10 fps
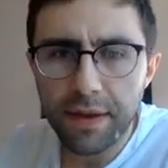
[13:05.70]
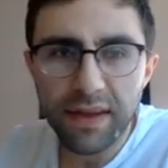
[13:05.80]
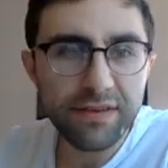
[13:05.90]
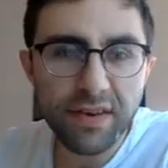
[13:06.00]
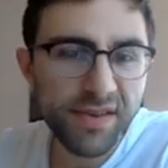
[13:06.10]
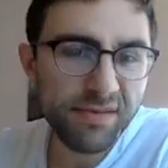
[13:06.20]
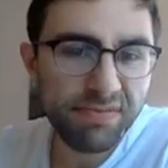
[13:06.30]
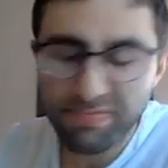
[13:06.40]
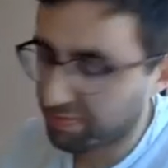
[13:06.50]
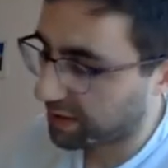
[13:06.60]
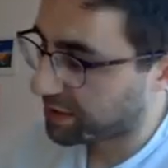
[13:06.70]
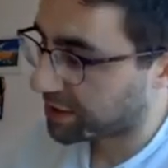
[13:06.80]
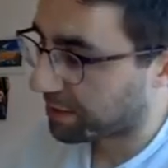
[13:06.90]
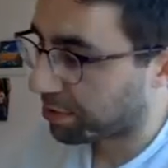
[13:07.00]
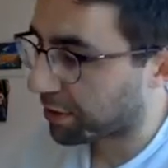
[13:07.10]
It's
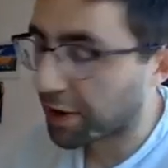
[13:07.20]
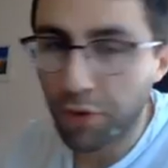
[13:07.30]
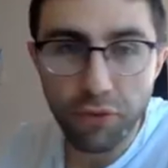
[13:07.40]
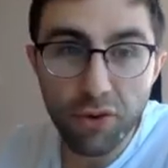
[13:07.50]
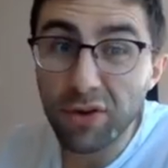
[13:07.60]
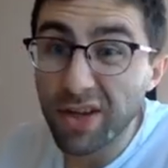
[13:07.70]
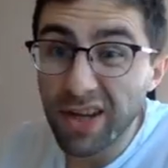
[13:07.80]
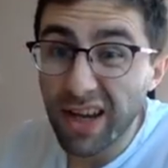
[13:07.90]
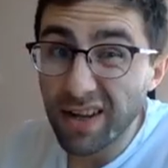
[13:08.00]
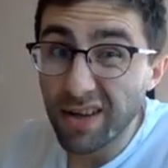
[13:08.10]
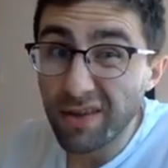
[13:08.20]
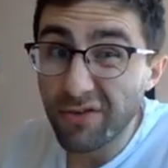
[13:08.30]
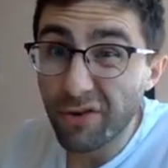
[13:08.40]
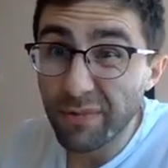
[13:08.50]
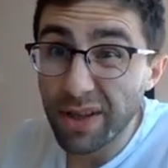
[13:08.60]
just a plug and go rule, and you get it in the
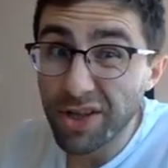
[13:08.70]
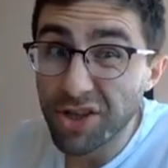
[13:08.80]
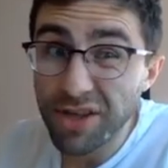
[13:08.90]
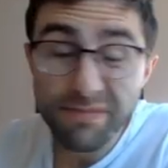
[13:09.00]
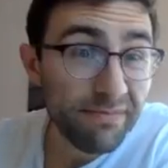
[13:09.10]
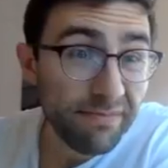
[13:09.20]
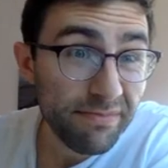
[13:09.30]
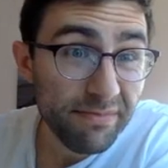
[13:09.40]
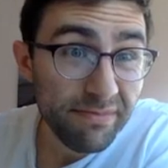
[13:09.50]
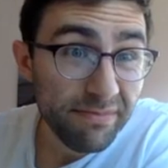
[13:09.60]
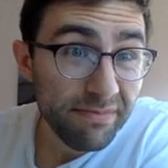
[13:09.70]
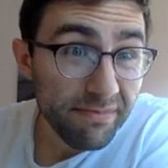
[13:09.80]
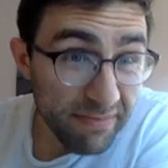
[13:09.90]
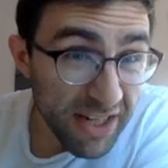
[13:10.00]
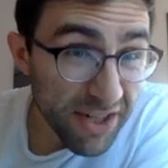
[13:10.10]
formula sheet.
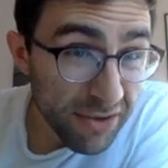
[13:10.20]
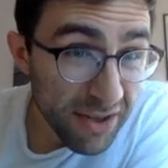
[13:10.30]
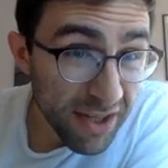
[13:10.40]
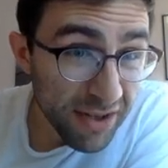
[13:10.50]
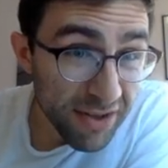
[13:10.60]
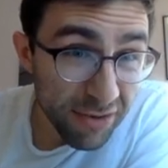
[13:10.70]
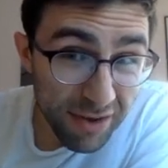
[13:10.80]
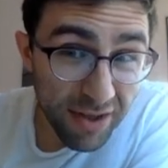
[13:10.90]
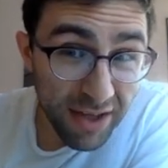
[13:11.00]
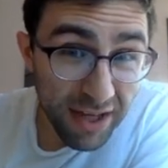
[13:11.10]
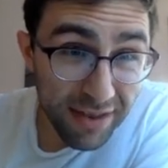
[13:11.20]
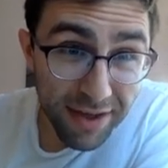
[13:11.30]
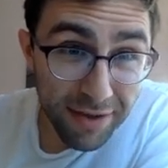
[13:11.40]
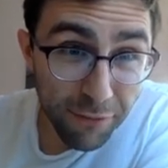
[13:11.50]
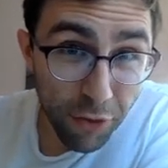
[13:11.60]
I do think you get that
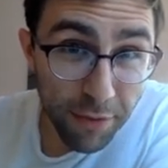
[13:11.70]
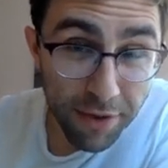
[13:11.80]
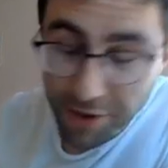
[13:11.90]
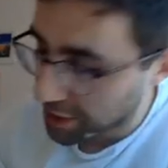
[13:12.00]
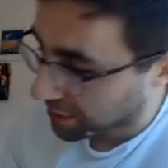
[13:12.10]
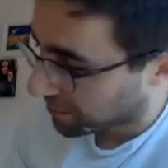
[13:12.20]
in the formula sheet.